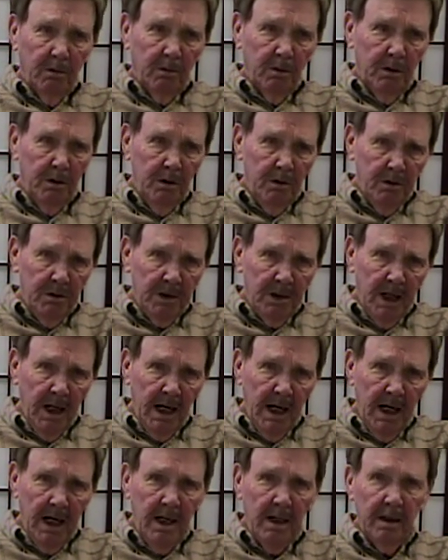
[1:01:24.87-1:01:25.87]

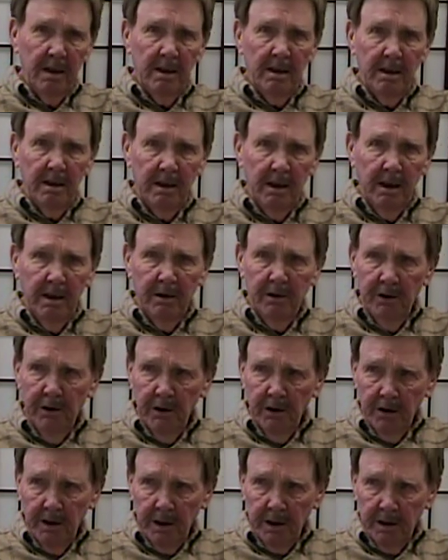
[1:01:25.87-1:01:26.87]
Newsday in New
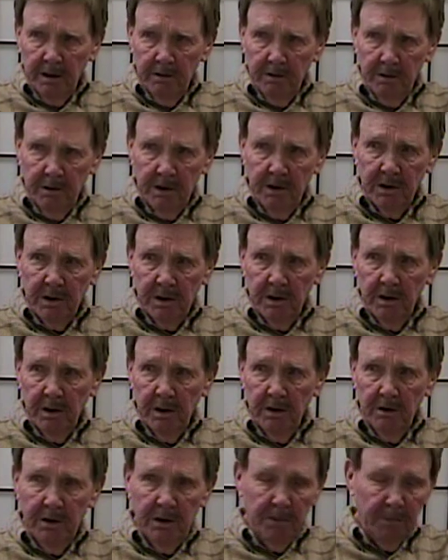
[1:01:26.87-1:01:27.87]
York, which is a good
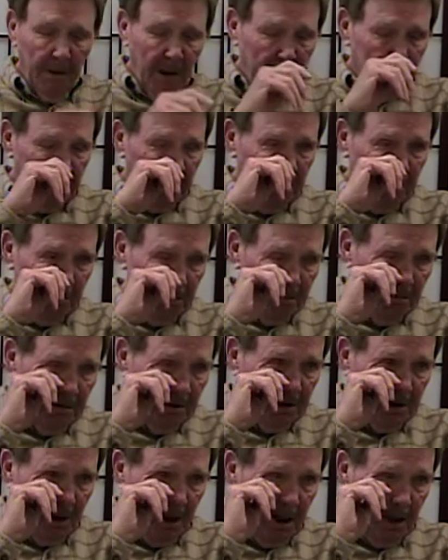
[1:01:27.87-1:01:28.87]
newspaper,
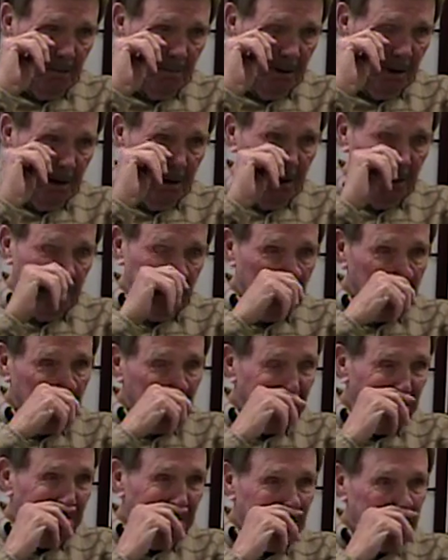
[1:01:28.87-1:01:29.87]
started by
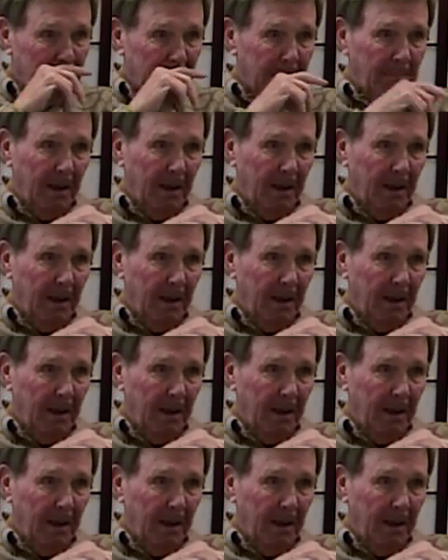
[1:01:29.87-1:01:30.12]
Mrs.